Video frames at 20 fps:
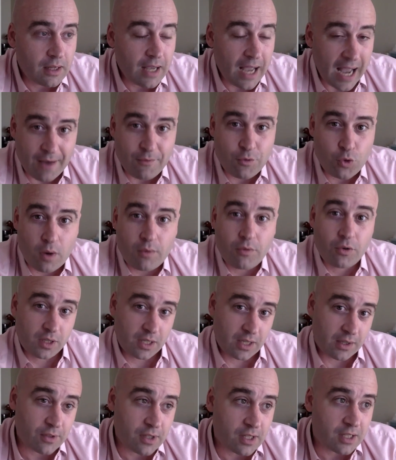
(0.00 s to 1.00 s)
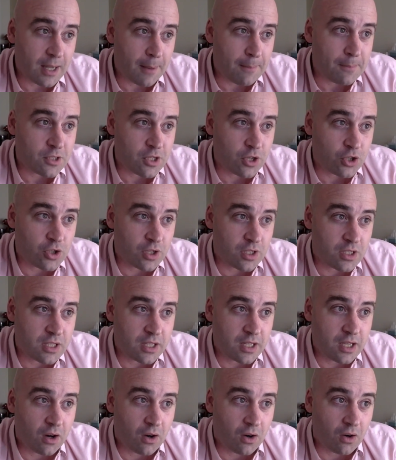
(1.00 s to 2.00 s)
Have you ever given a deposition at
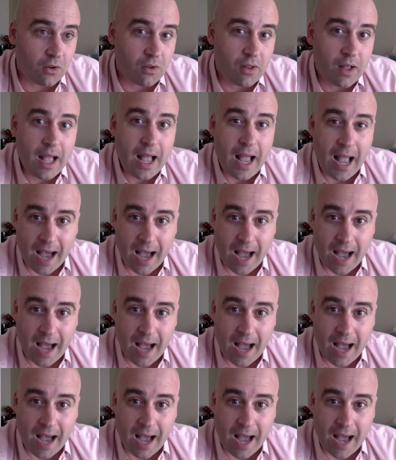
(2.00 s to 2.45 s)
City Hall?